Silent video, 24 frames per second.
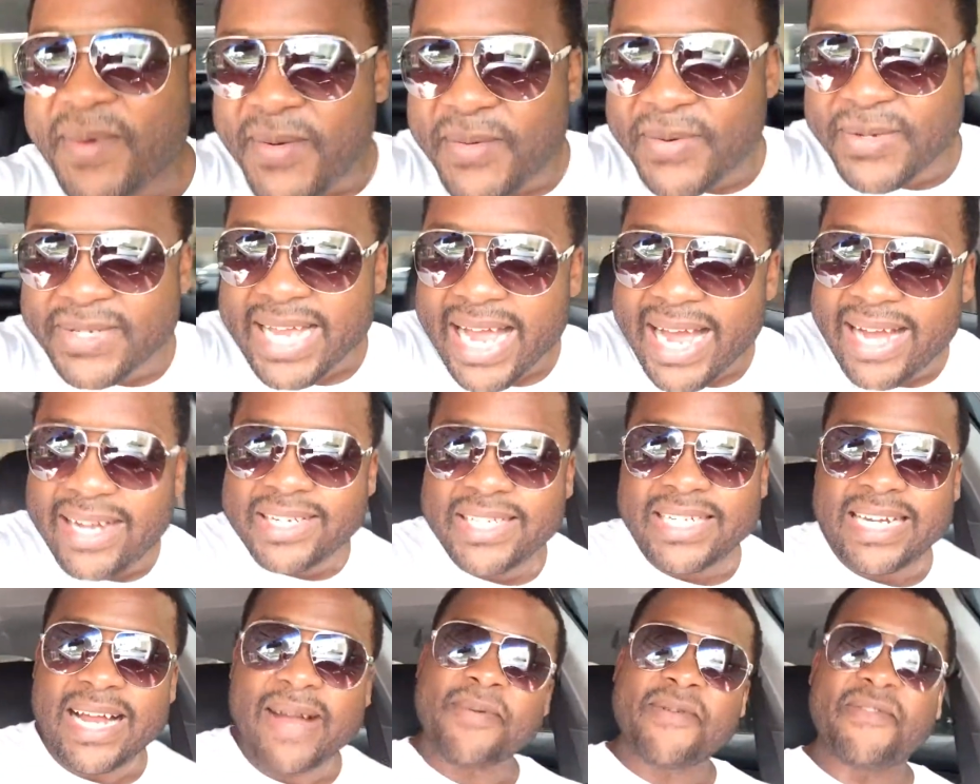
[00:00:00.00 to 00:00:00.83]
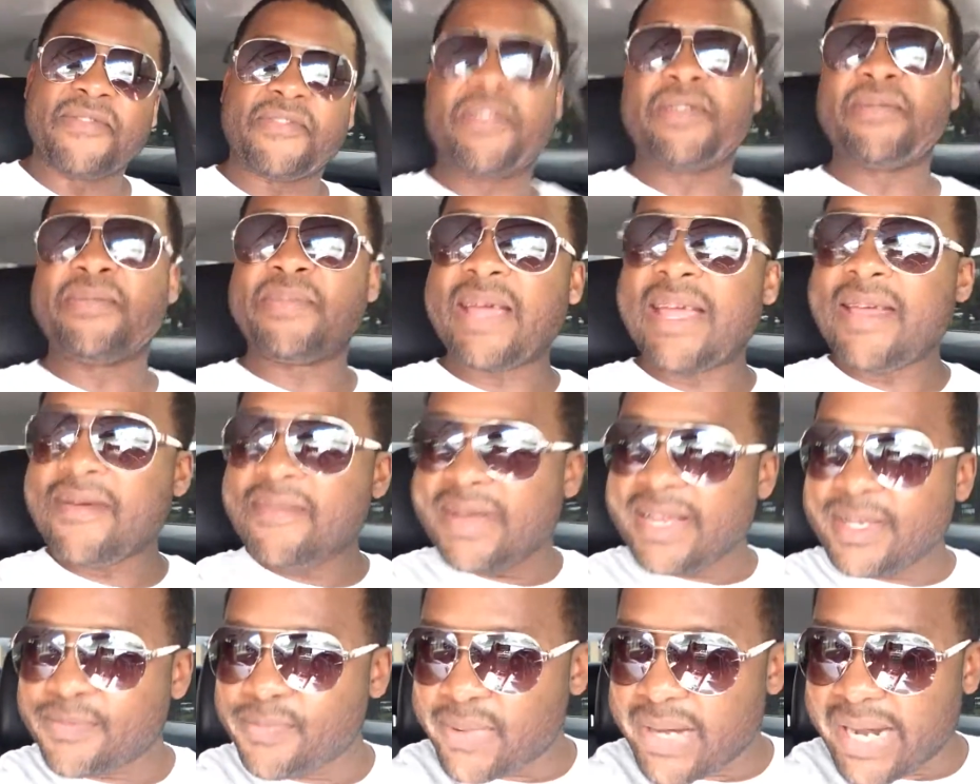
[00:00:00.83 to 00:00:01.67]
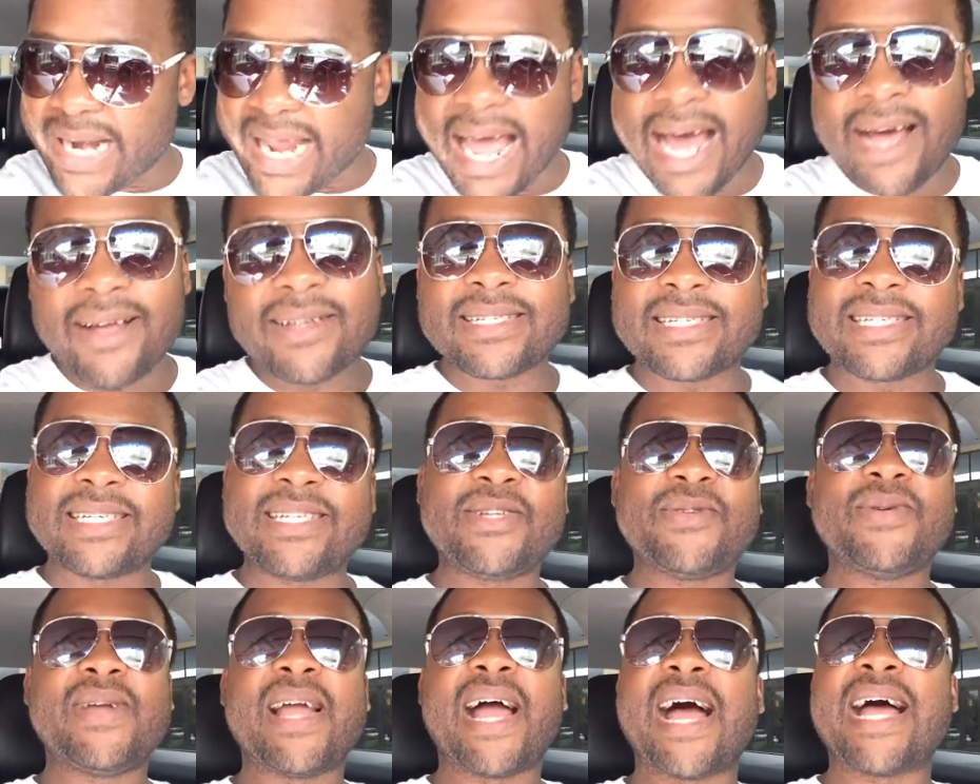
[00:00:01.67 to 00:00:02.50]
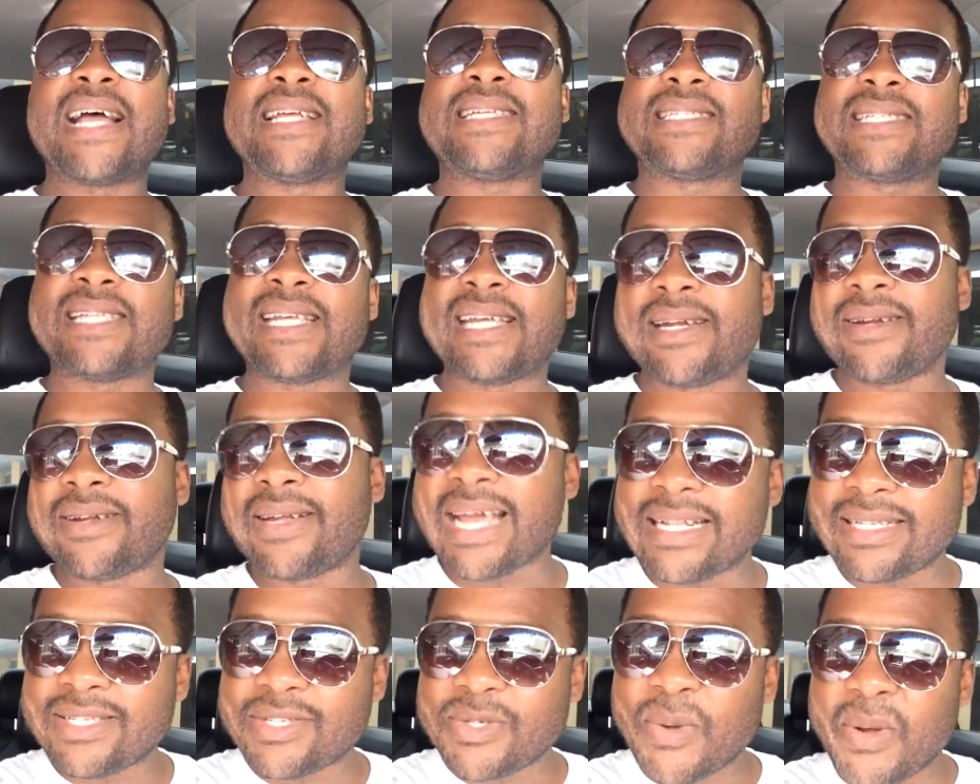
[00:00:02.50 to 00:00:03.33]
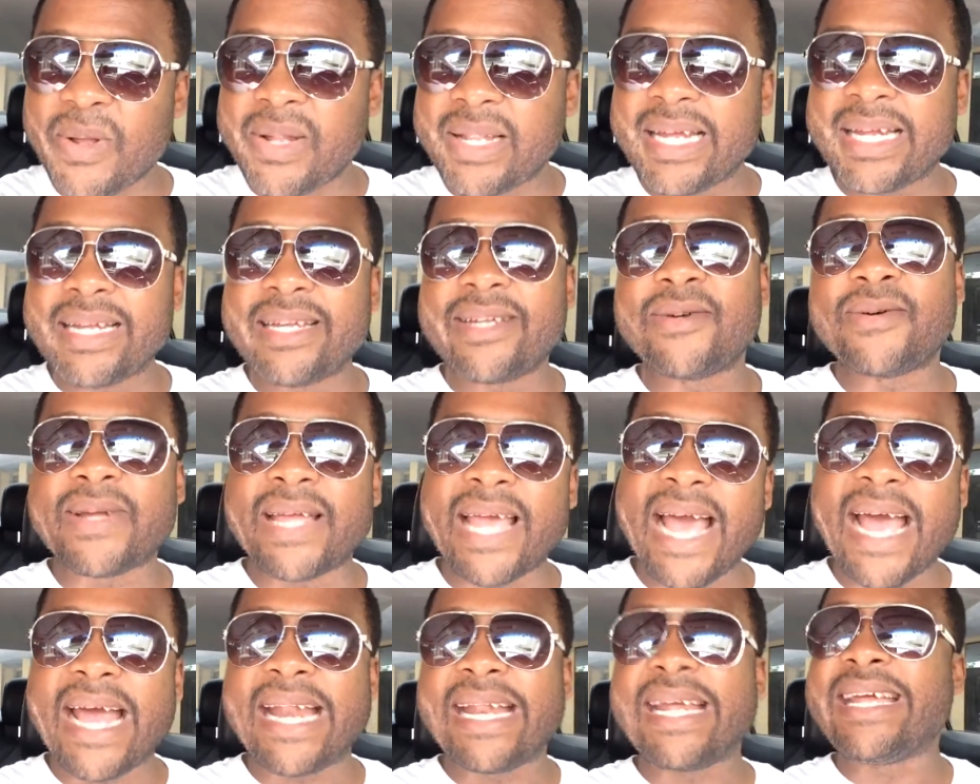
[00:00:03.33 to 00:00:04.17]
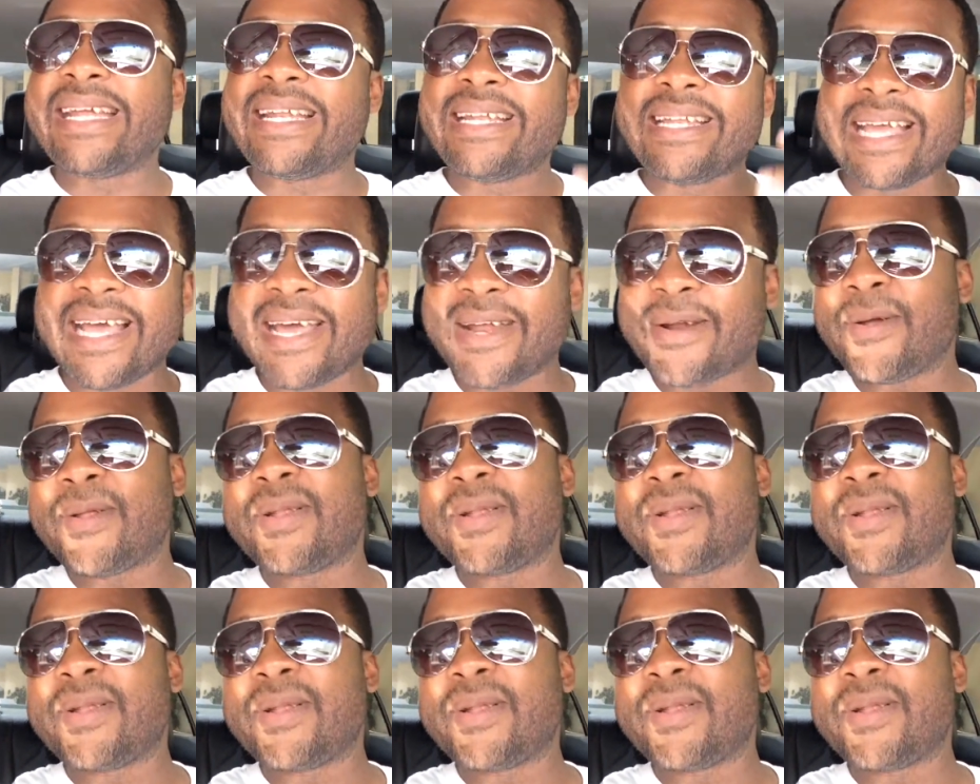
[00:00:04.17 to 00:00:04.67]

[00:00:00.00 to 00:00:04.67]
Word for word: we was out shopping for the babies, but I'll see you guys later. Get to Orlando, get in, get